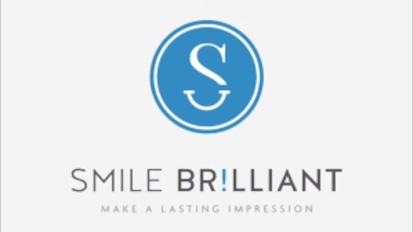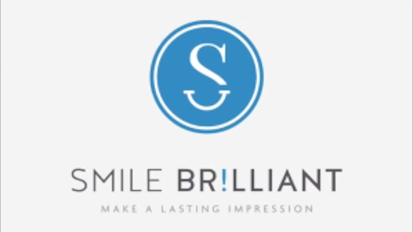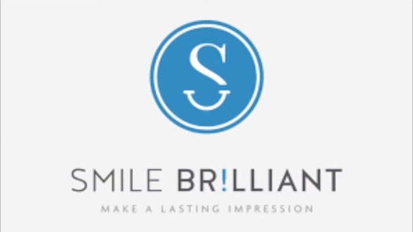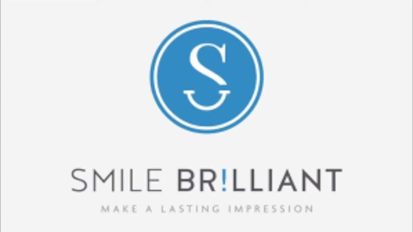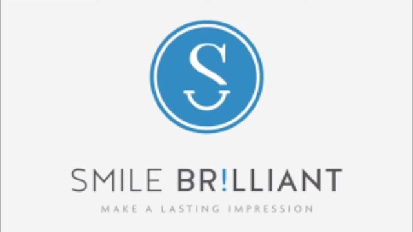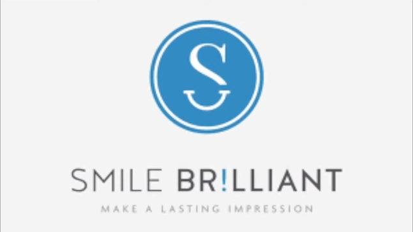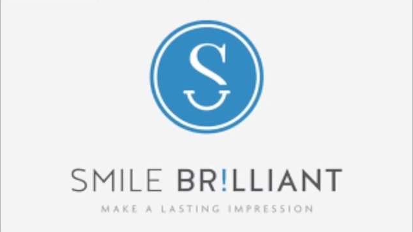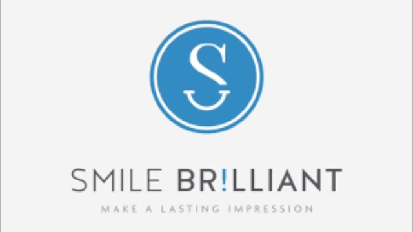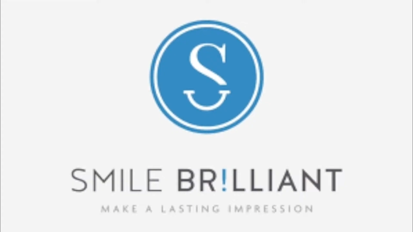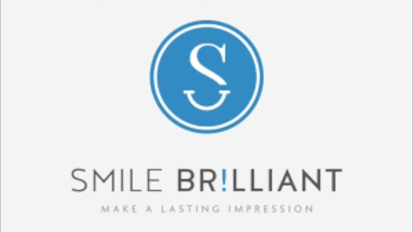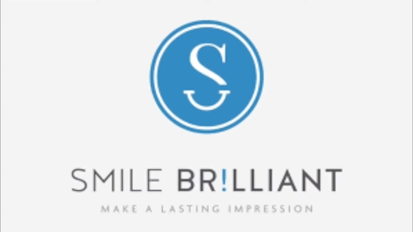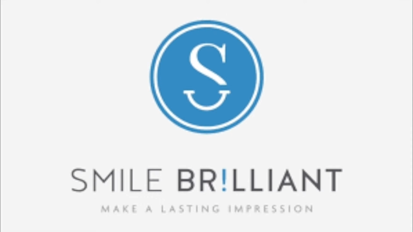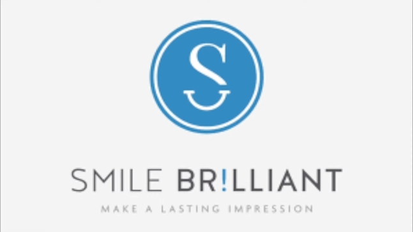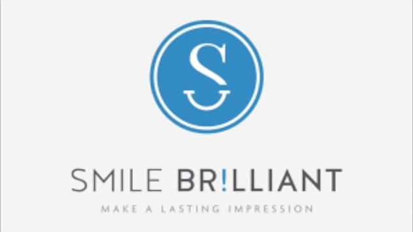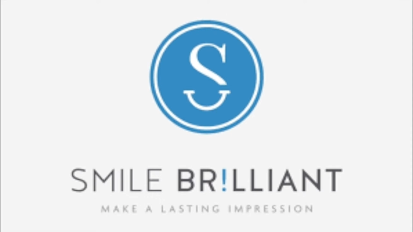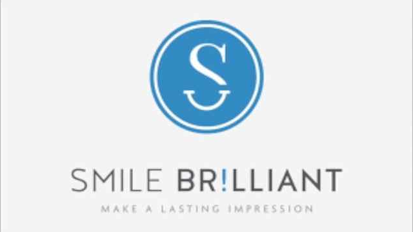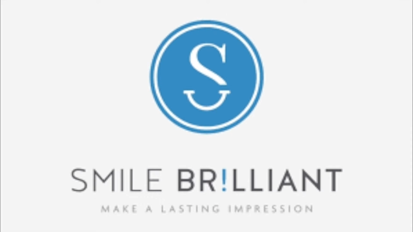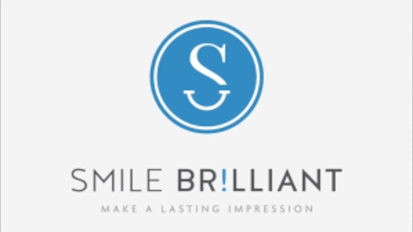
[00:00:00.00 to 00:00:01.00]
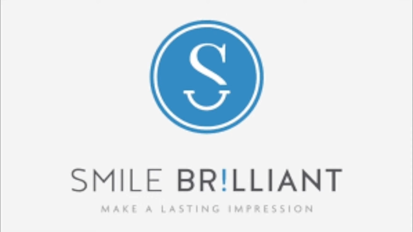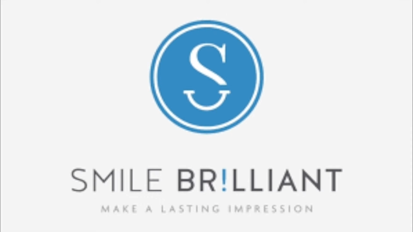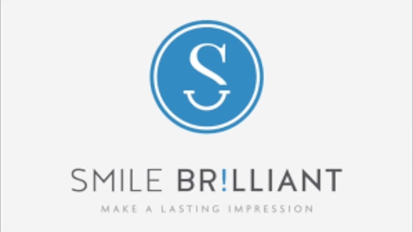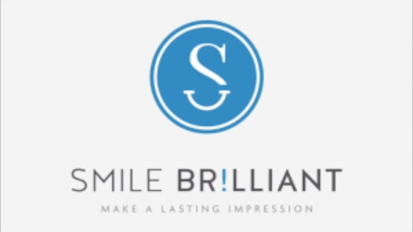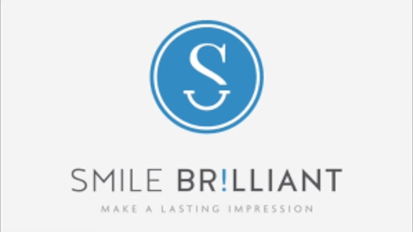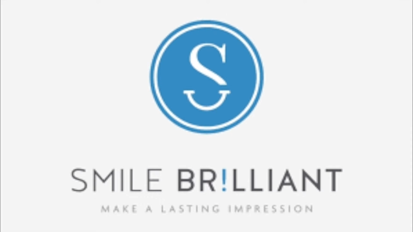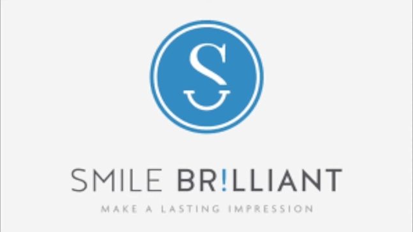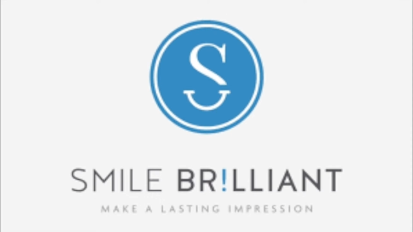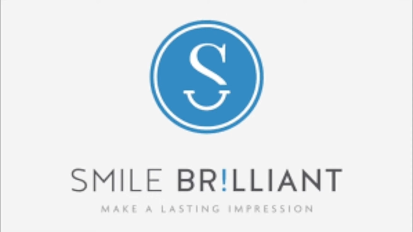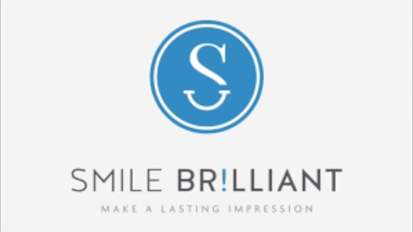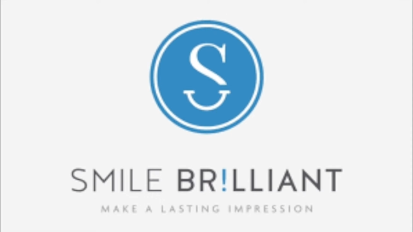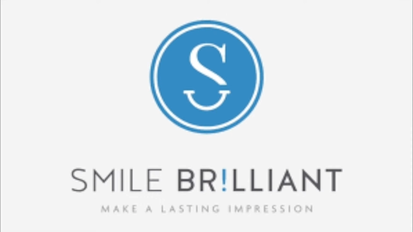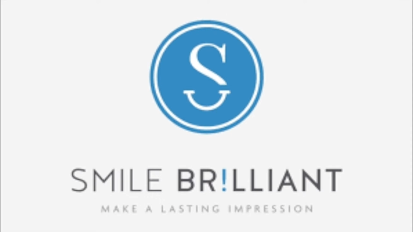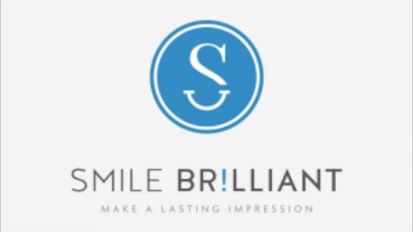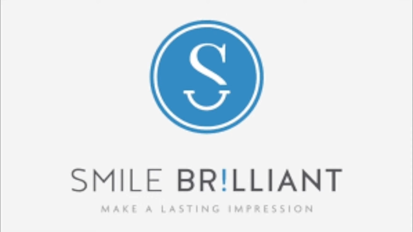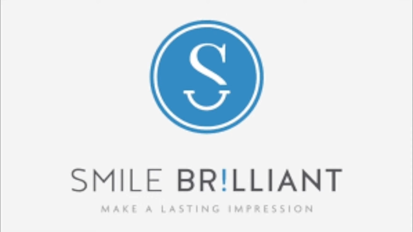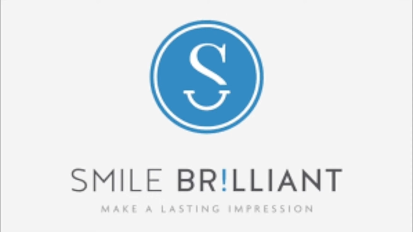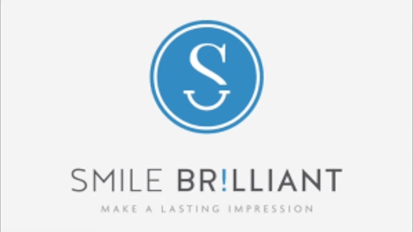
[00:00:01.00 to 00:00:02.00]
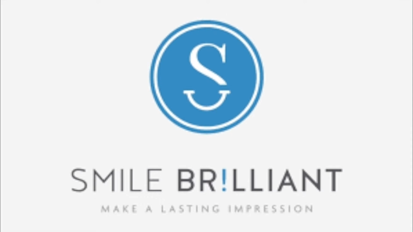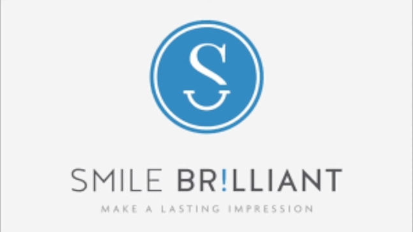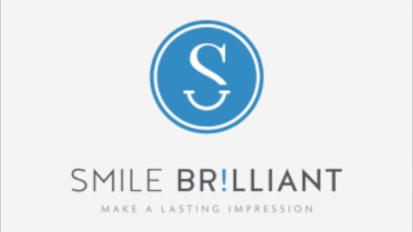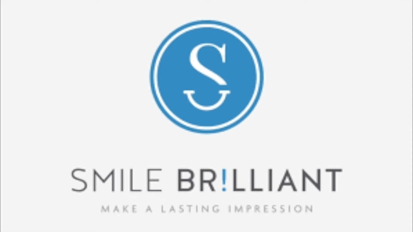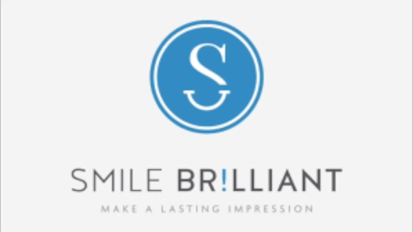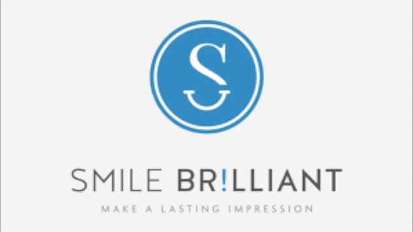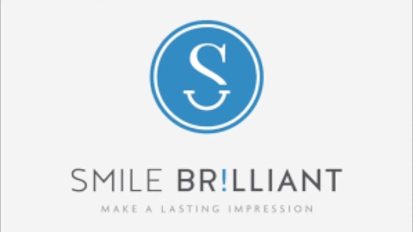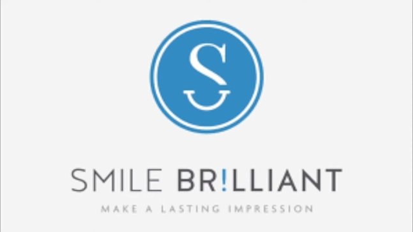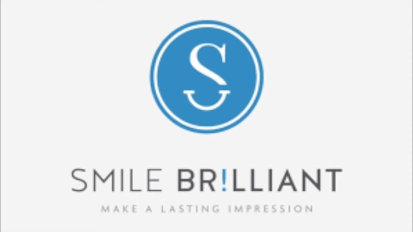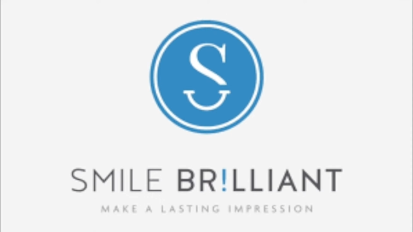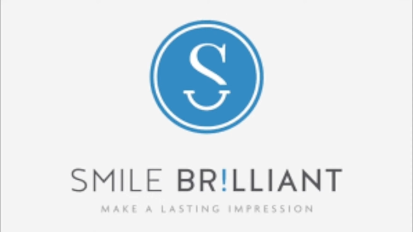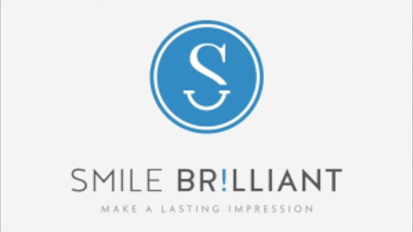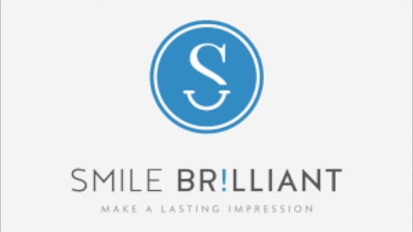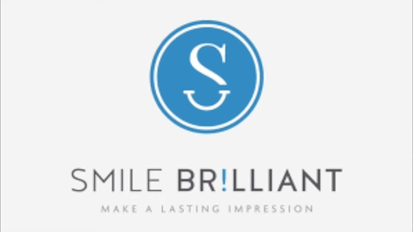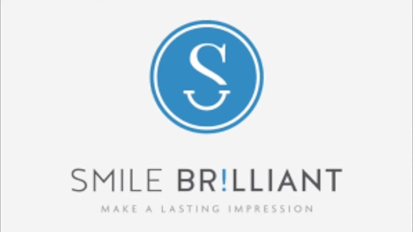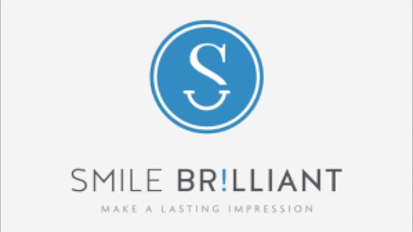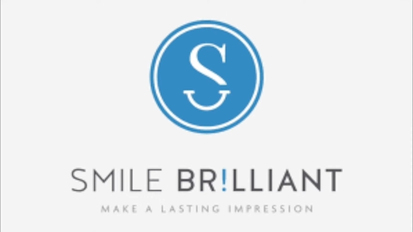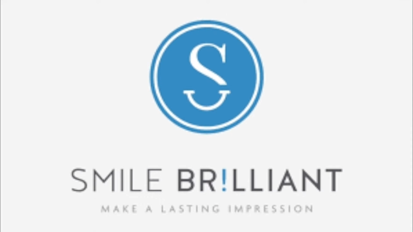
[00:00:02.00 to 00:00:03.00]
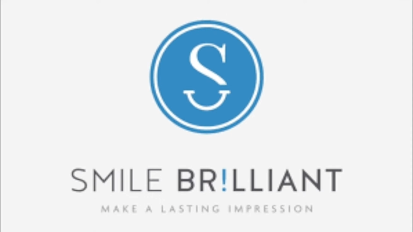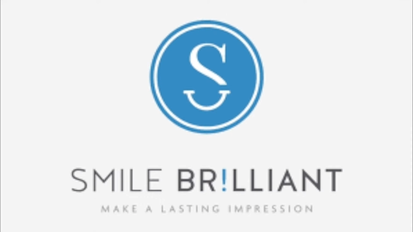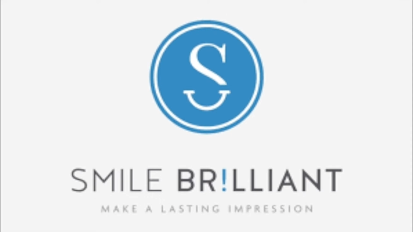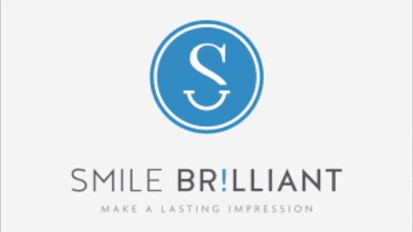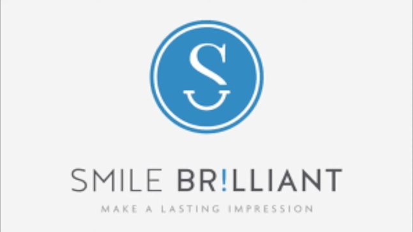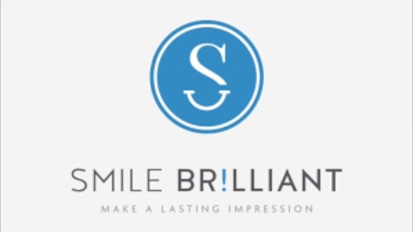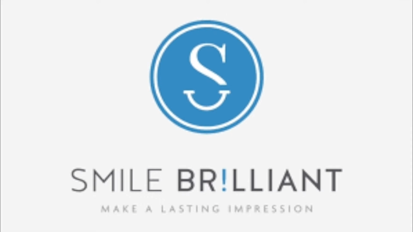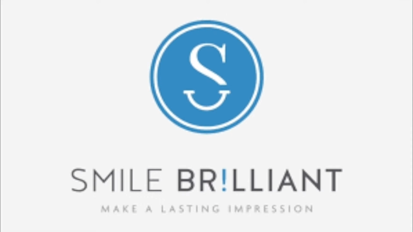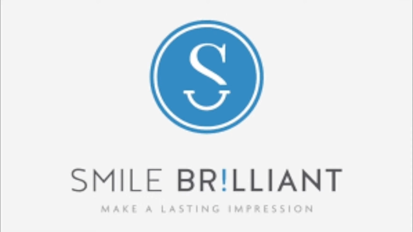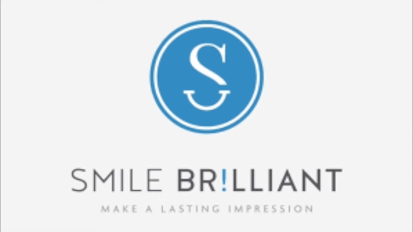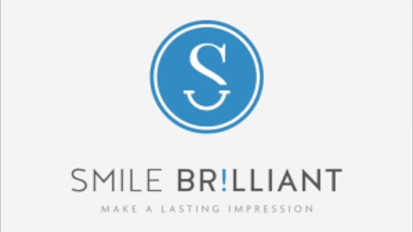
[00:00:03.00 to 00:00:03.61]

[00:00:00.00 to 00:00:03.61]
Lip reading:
Nobody's mouth can be seen.